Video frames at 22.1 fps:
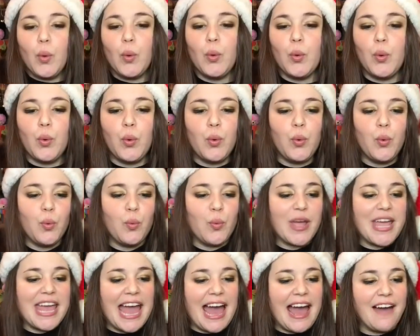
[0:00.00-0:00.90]
Ooh,
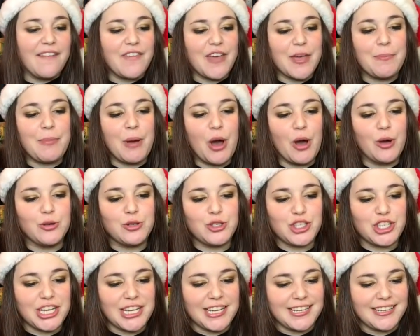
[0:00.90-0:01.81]
we have a
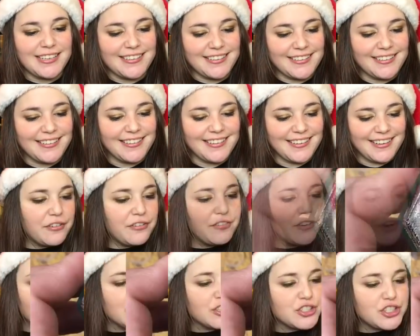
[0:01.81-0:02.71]
potion.
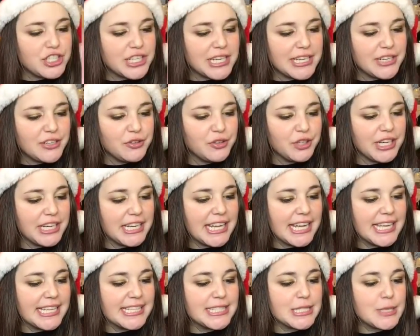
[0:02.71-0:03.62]
First
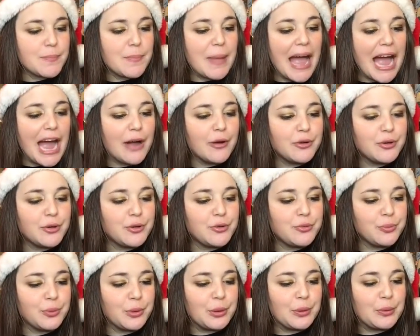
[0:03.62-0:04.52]
ingredient,
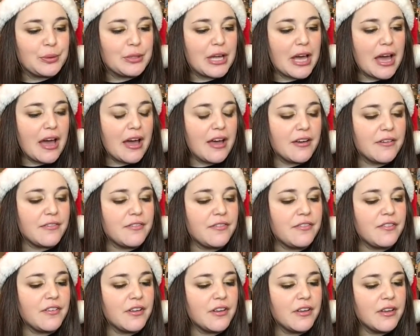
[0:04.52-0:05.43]
powdered root
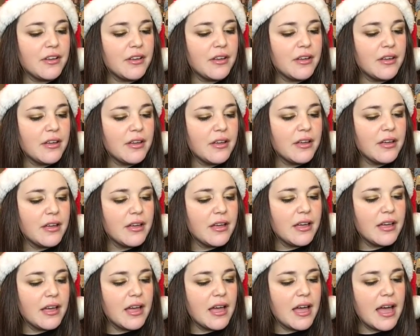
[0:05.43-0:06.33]
of
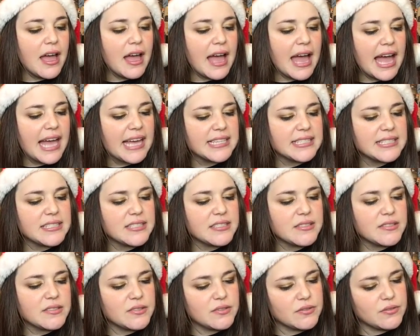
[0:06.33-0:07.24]

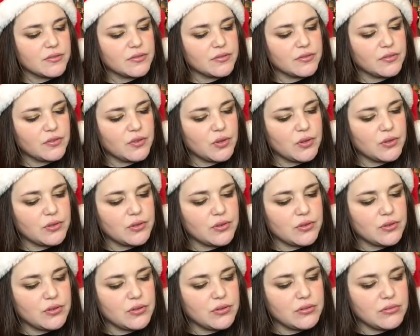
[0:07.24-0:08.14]

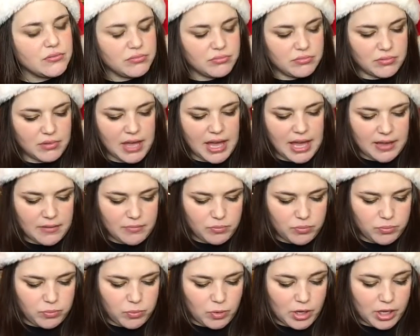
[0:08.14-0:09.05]
asphodel? At
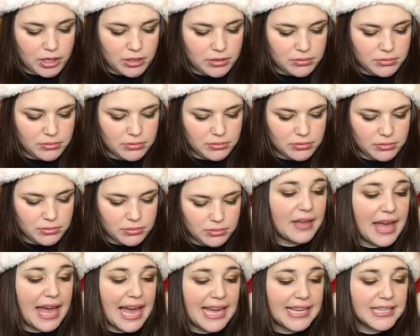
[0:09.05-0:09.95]
what?
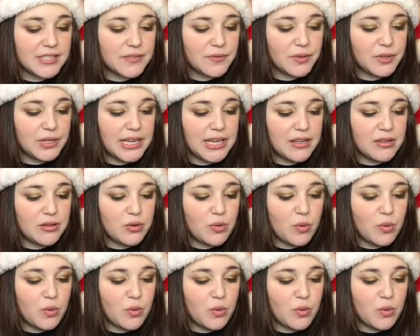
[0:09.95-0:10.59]
Asphodel